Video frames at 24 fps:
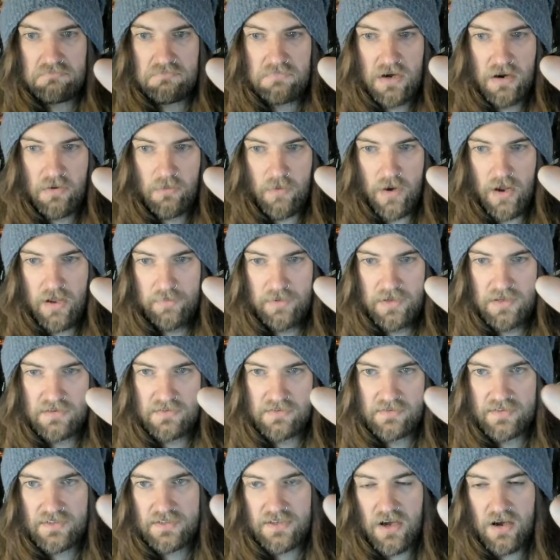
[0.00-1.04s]

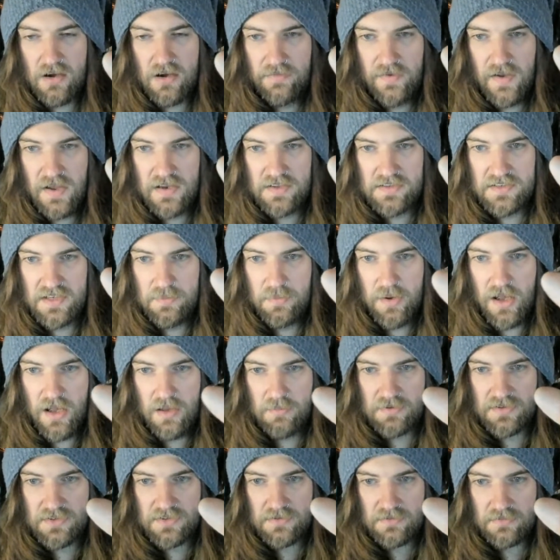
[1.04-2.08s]
Arabian style fantasy,
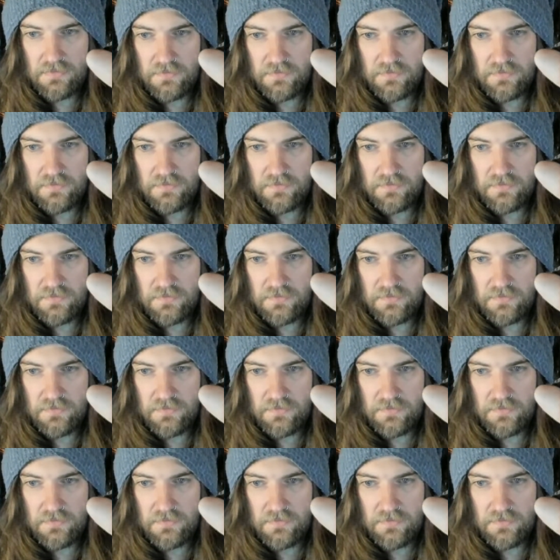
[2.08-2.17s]
perhaps?